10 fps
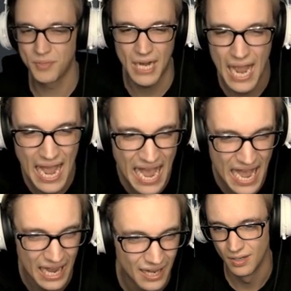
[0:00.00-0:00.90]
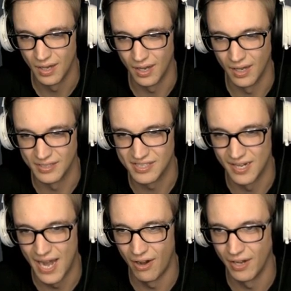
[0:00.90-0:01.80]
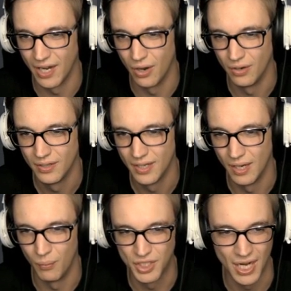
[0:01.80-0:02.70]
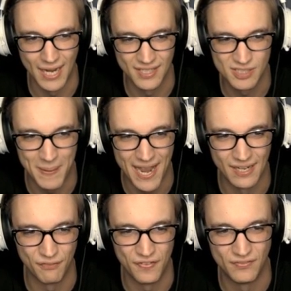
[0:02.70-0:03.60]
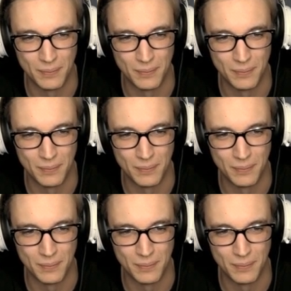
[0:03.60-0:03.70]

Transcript: Ah! A scenario in which I expanded fifty